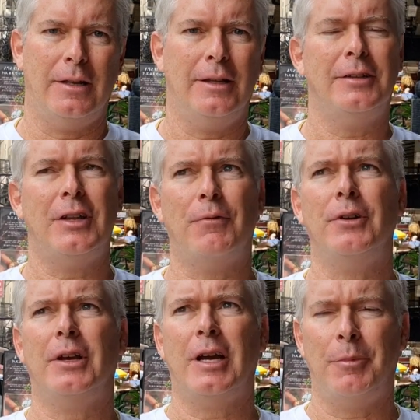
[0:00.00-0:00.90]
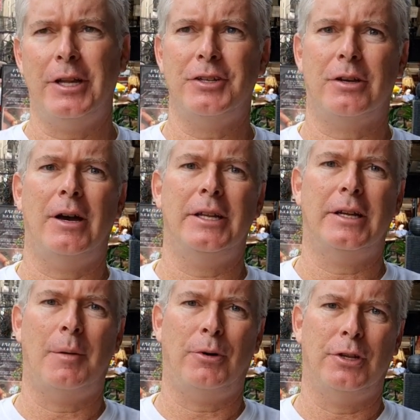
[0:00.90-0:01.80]
except for a couple days ago, I did
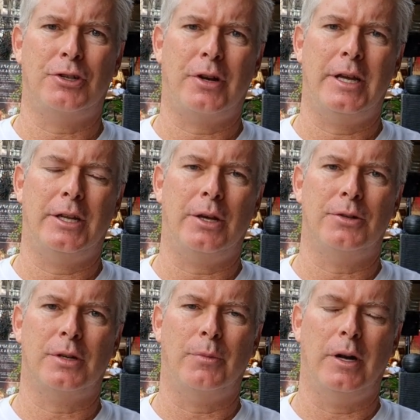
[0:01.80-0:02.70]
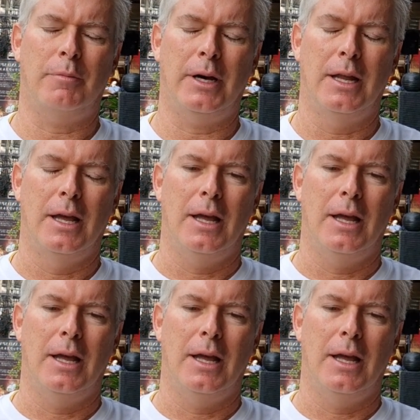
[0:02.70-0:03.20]
hop on the train to go somewhere, but